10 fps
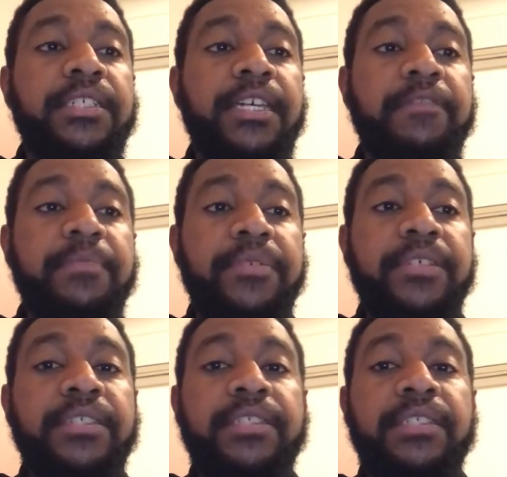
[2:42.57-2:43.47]
every
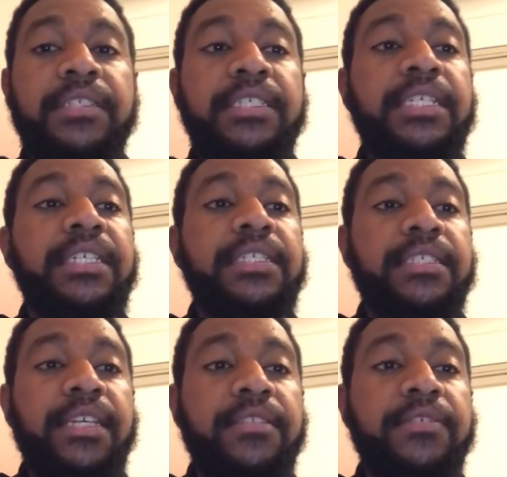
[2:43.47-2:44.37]
person is
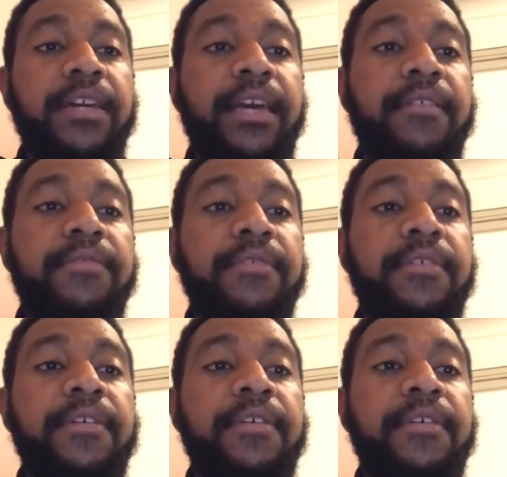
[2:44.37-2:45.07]
said to have